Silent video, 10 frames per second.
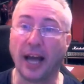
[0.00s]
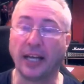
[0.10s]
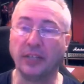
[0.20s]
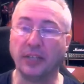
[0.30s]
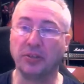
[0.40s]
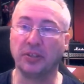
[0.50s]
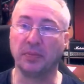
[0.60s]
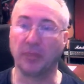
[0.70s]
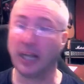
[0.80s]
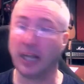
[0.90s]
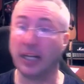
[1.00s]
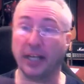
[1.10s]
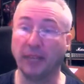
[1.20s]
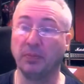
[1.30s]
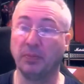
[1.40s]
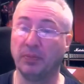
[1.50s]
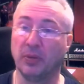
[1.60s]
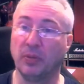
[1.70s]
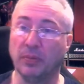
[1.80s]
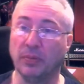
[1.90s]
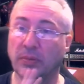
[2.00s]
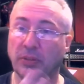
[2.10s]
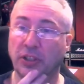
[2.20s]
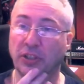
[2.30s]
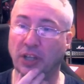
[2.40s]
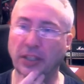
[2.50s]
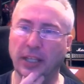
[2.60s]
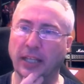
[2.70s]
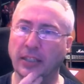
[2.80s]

I used to, and I shunned it